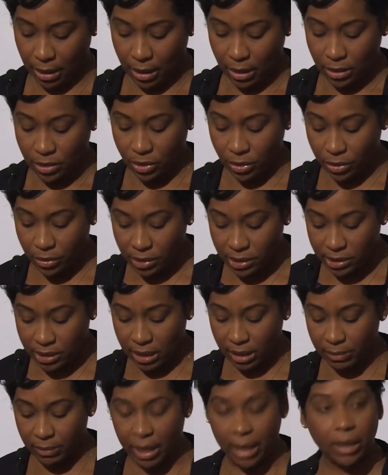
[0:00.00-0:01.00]
So you
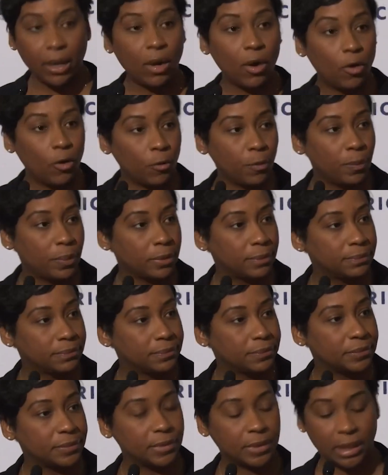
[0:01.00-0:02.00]
see, my hope
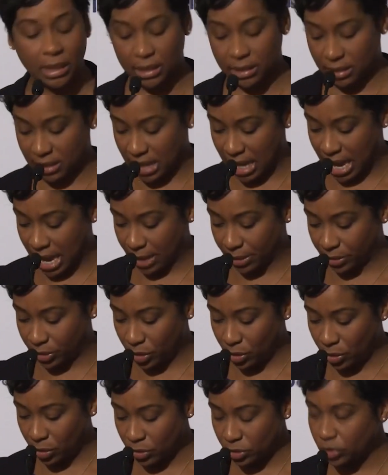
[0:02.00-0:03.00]
is that
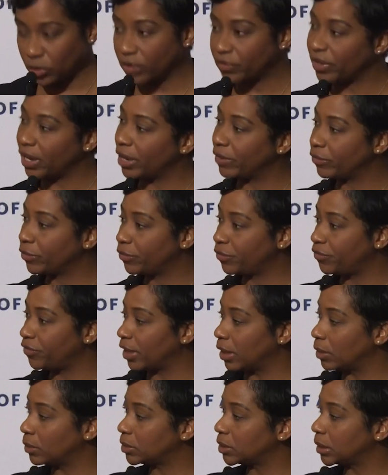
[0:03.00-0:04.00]
those who have ever
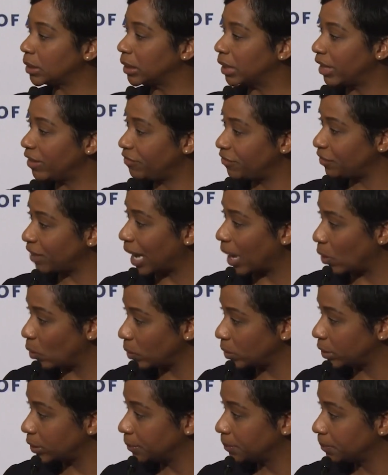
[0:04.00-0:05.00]
felt left
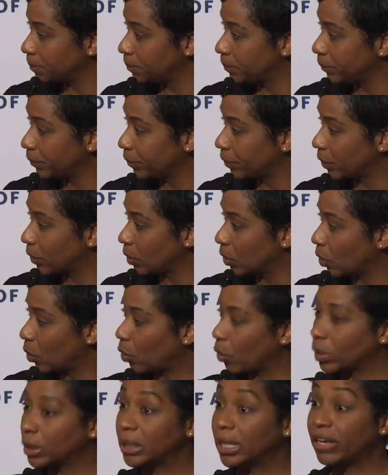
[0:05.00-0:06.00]
out
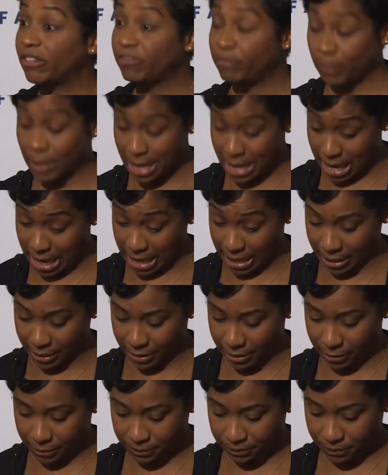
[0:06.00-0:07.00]
or left
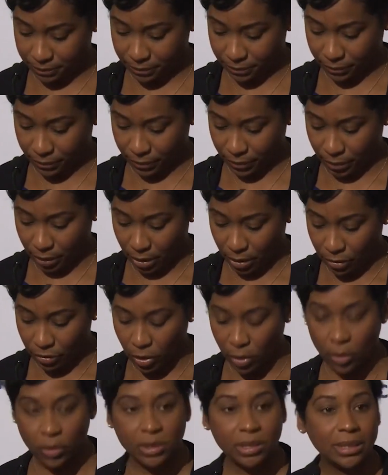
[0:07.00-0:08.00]
behind those